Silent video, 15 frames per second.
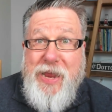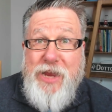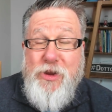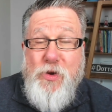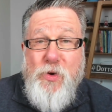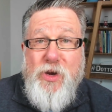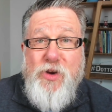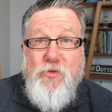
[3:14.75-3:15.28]
and
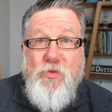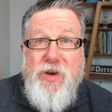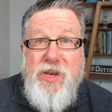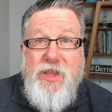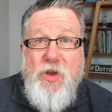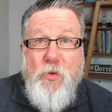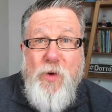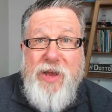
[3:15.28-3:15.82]
you can
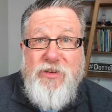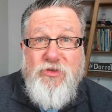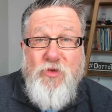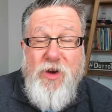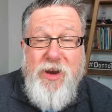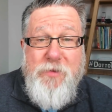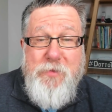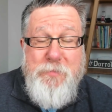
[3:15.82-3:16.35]
read the
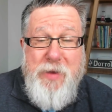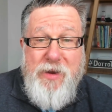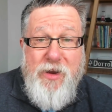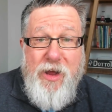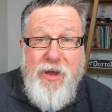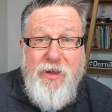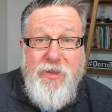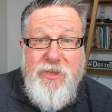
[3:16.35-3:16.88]
restaurant uh,